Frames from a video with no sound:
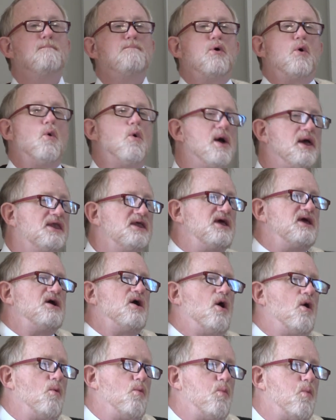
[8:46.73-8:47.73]

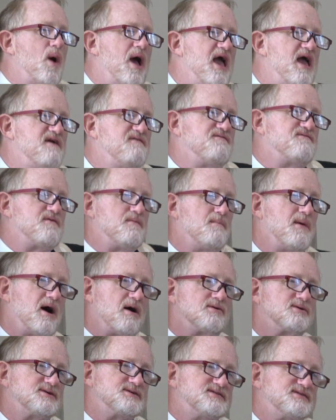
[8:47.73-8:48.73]
pointing away from
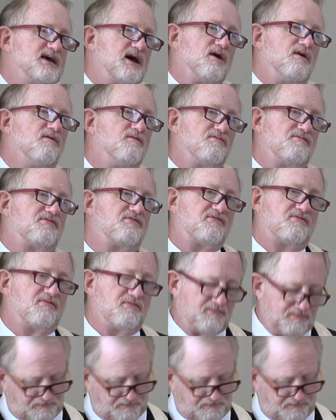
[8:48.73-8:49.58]
ourselves